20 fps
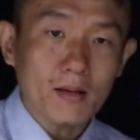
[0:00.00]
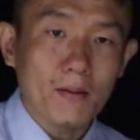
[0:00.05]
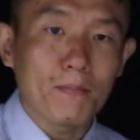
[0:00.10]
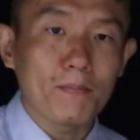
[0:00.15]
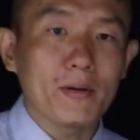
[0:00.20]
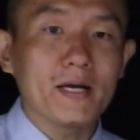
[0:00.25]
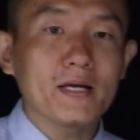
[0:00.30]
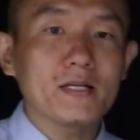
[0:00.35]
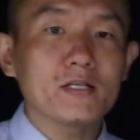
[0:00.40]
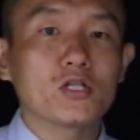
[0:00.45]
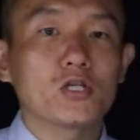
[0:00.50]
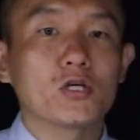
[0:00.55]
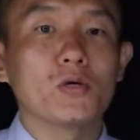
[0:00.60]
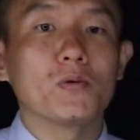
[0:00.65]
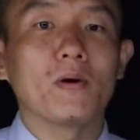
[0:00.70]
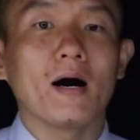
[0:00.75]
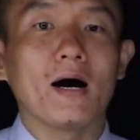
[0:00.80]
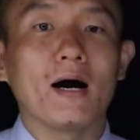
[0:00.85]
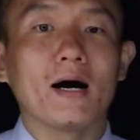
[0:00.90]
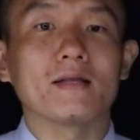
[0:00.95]
being too
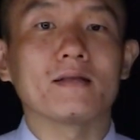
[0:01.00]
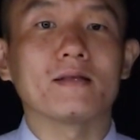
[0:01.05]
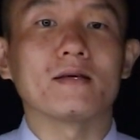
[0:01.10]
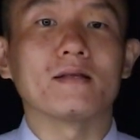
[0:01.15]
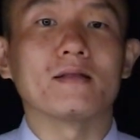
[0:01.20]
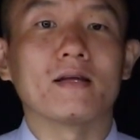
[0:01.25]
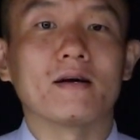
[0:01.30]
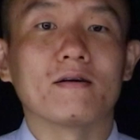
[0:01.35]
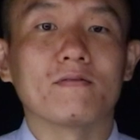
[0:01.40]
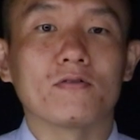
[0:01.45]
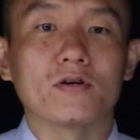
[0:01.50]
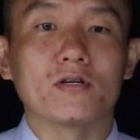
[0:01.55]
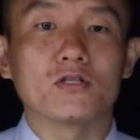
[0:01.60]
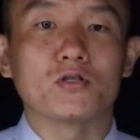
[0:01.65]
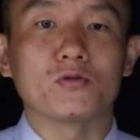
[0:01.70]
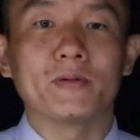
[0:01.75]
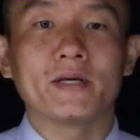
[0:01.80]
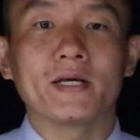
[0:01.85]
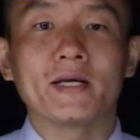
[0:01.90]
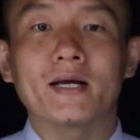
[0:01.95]
highly
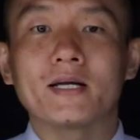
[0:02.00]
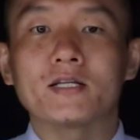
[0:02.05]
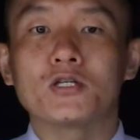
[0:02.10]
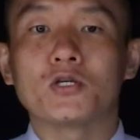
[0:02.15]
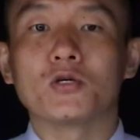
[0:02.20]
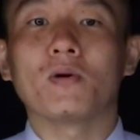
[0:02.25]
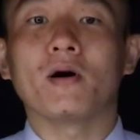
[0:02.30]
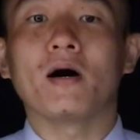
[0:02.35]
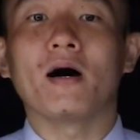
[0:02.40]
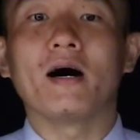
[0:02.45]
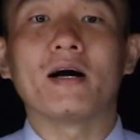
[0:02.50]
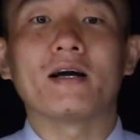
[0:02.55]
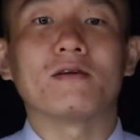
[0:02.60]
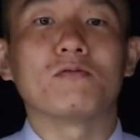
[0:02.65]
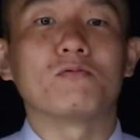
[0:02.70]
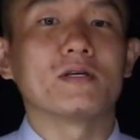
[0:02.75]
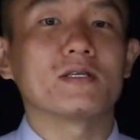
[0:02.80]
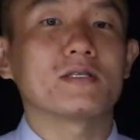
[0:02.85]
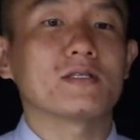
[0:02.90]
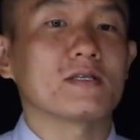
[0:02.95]
leveraged, being at too high
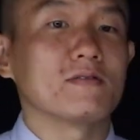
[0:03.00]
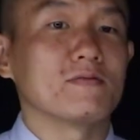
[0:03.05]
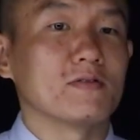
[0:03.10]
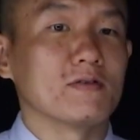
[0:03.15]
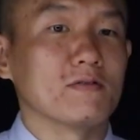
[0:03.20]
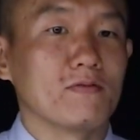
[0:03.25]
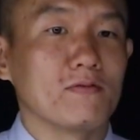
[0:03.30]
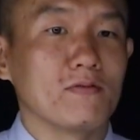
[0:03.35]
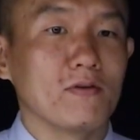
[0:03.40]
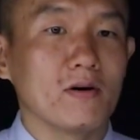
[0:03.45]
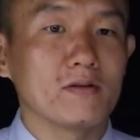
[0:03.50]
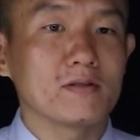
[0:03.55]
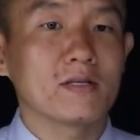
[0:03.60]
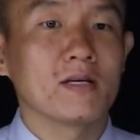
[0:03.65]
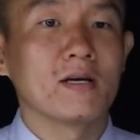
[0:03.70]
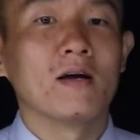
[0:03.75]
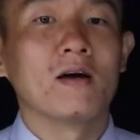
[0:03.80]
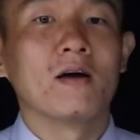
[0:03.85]
risk of default,